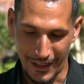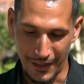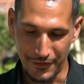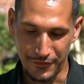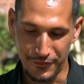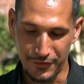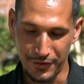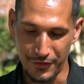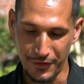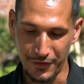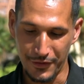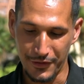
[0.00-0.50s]

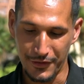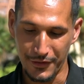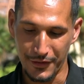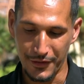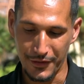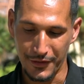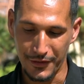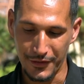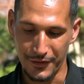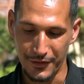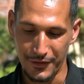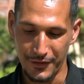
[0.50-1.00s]
I took
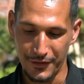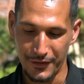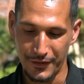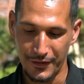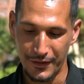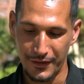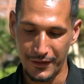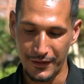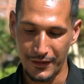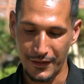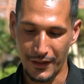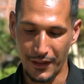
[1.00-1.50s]
uh,
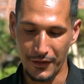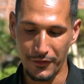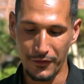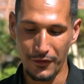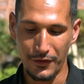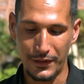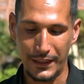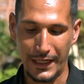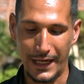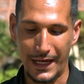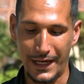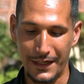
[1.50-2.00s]
a
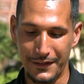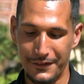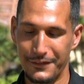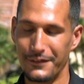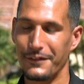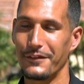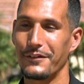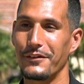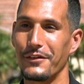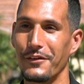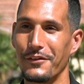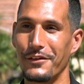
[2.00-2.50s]
look at.
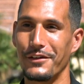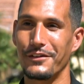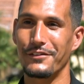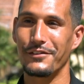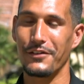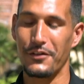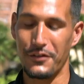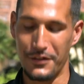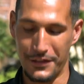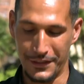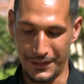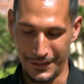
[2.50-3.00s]
So
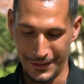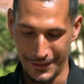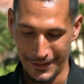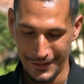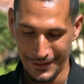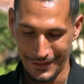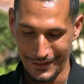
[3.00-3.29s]
he's already,